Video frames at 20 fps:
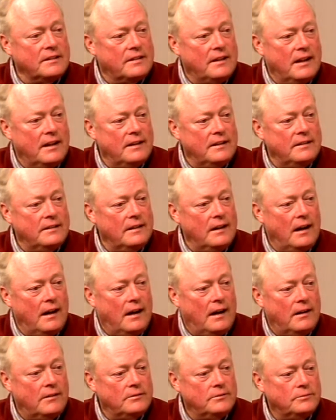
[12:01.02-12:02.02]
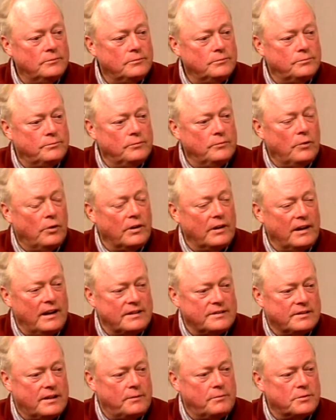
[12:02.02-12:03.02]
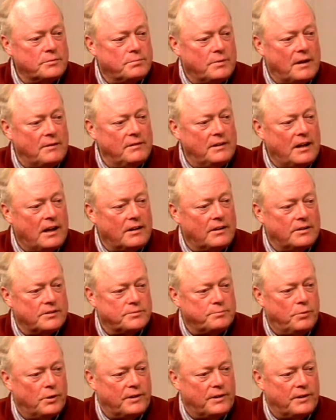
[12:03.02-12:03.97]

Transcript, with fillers: then uh, organized labor is probably not. I know that